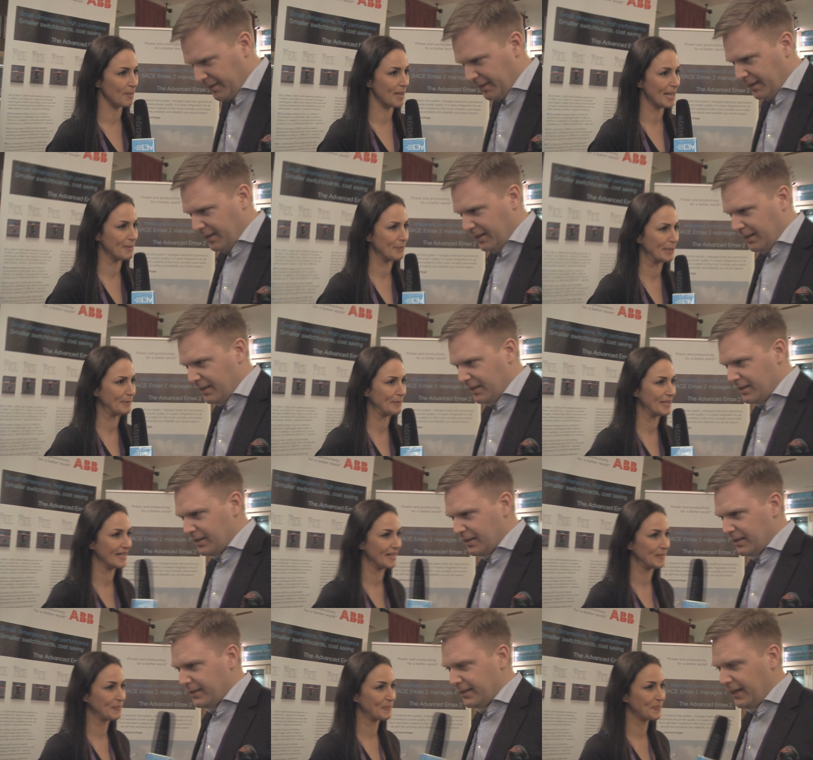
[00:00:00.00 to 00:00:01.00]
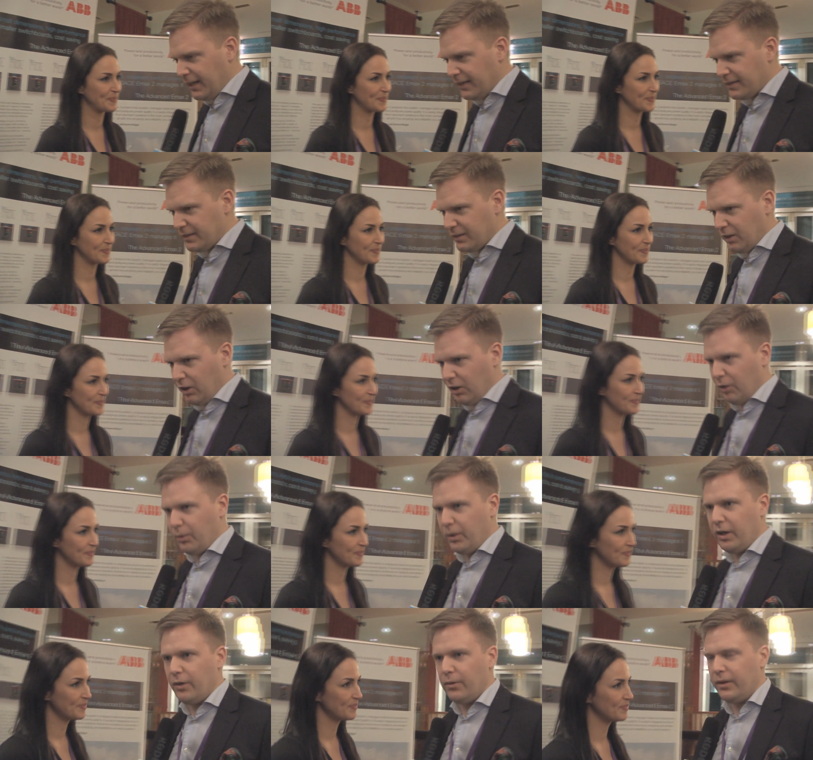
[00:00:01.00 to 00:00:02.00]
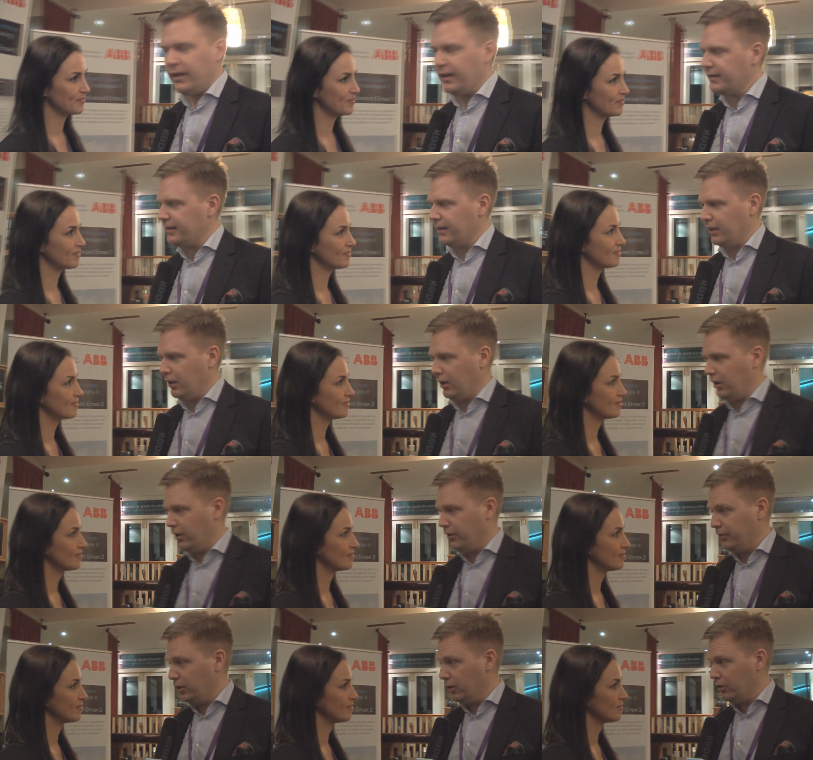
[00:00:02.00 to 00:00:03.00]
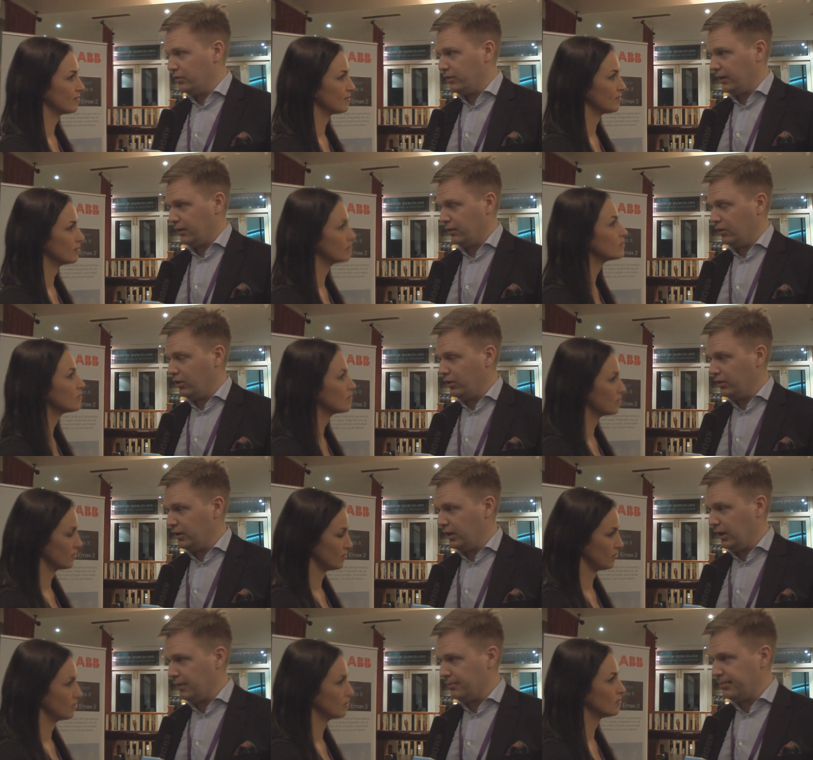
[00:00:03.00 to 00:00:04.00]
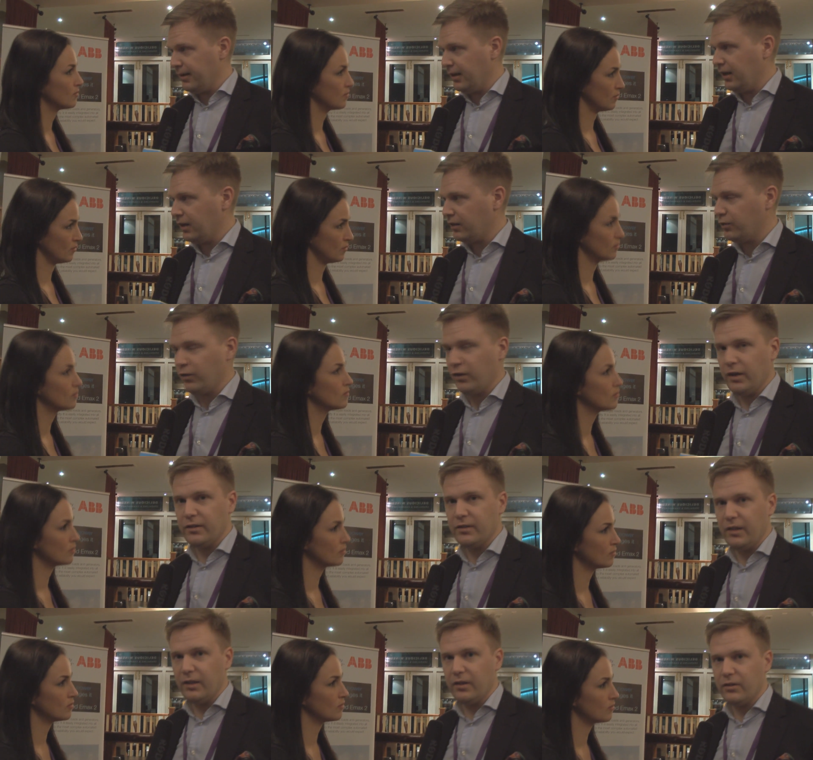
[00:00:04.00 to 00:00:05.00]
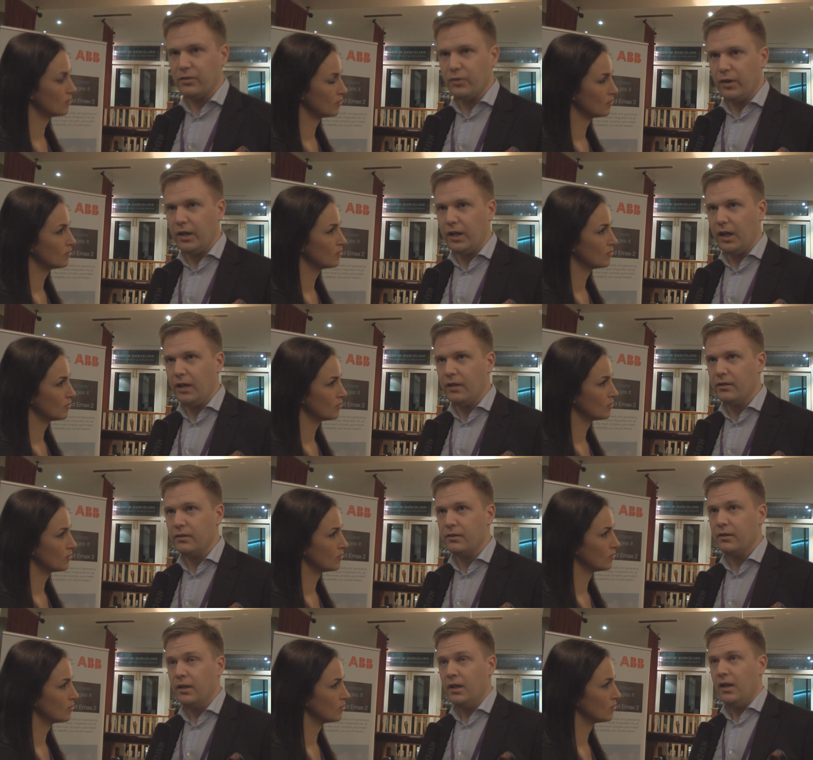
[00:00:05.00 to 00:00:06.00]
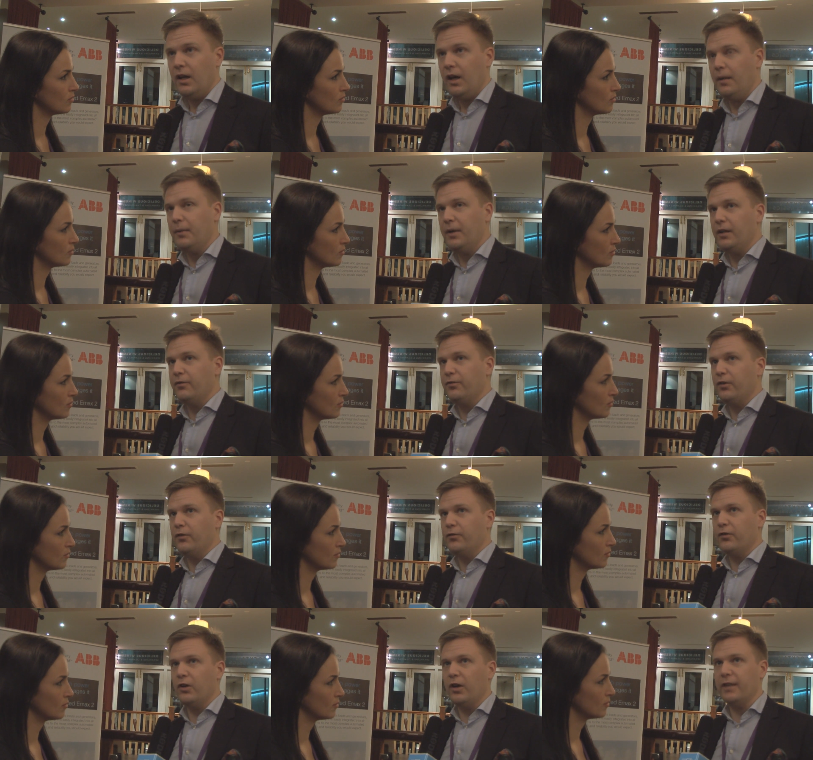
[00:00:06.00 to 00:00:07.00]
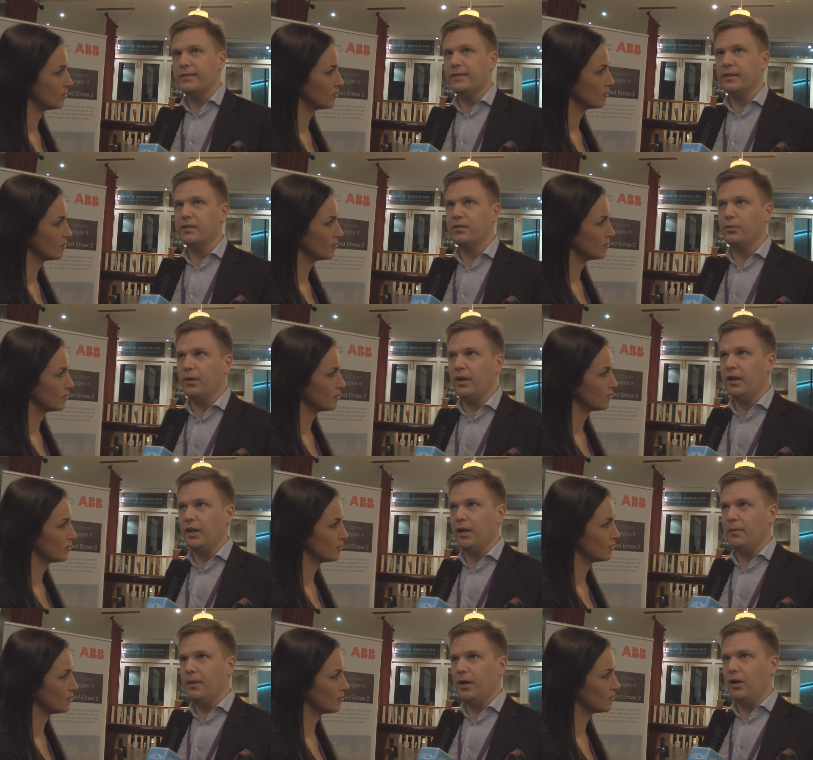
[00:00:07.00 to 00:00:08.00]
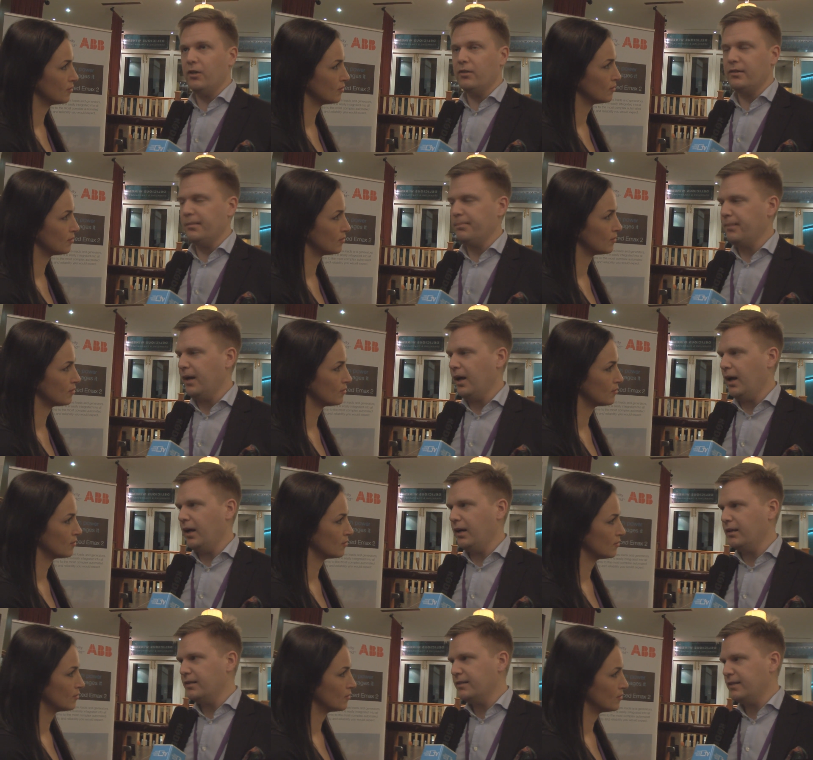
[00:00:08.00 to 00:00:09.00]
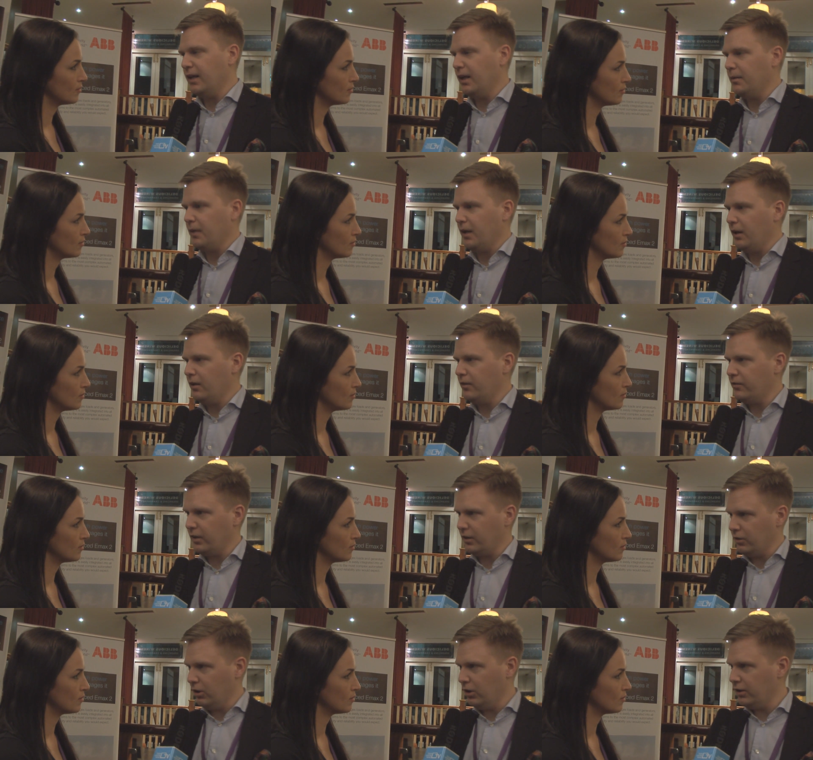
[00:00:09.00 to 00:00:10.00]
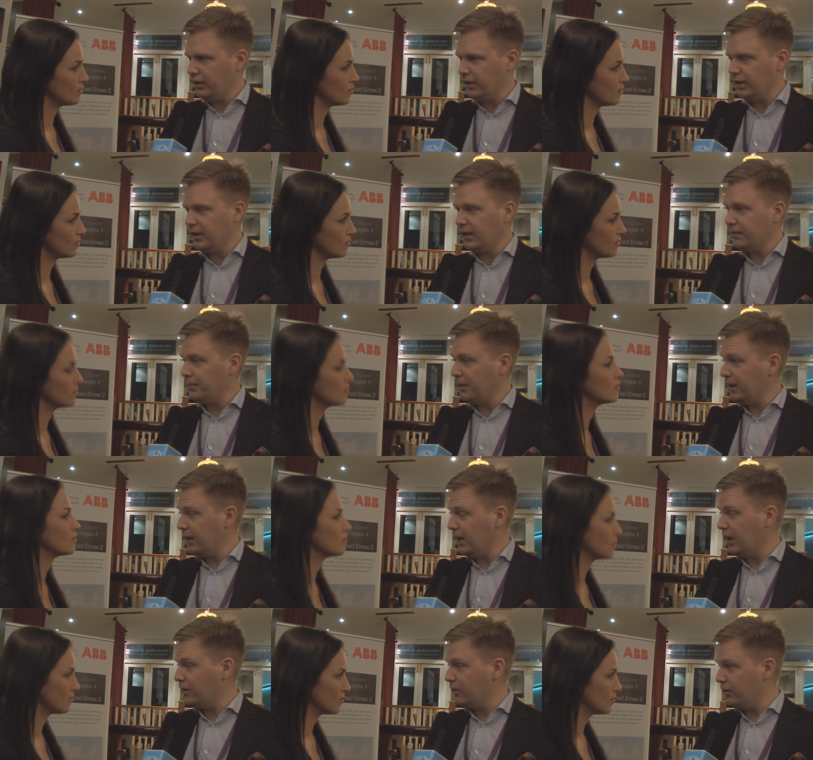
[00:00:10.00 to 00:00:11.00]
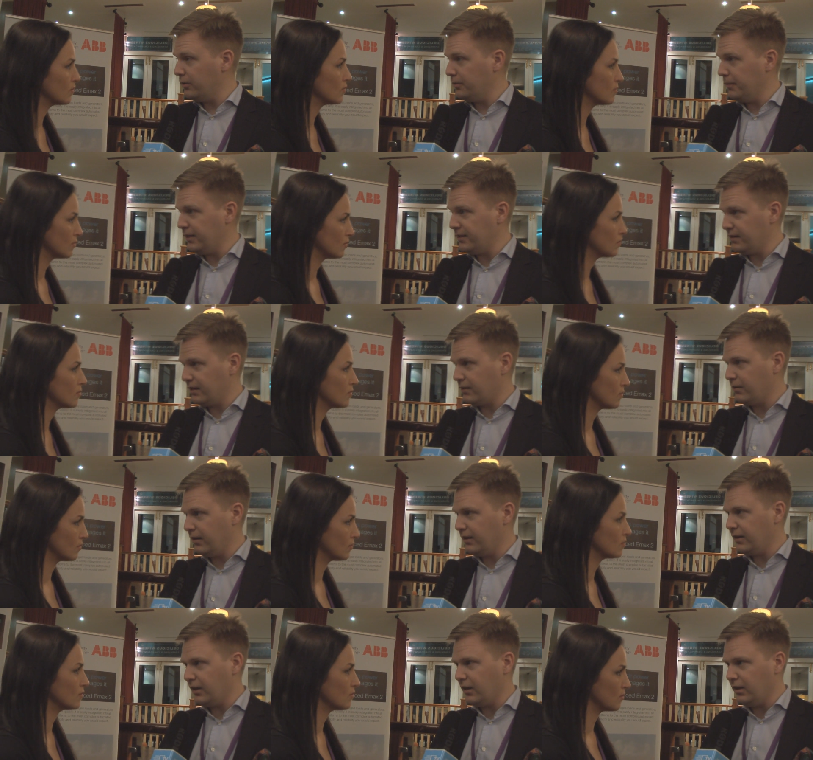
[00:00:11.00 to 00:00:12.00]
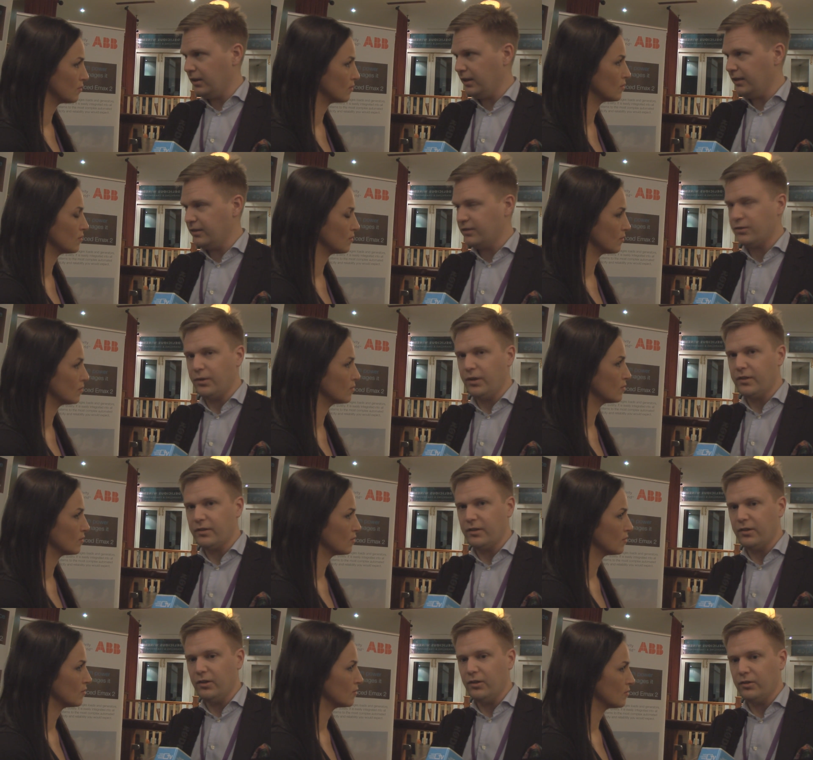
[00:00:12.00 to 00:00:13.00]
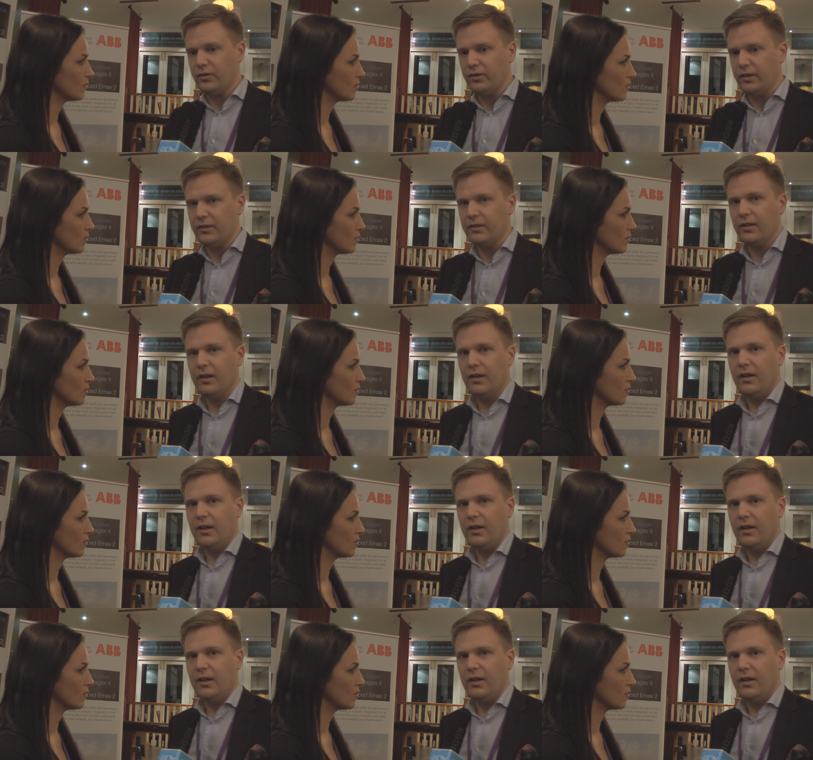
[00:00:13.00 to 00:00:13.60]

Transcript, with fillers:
Speaker 1: from ABB?
Speaker 2: Yes, so we are releasing a lot of new technology and products for this industry and I mean, for, for us, it's really about applying the same kind of technology that many other mission critical industries are using.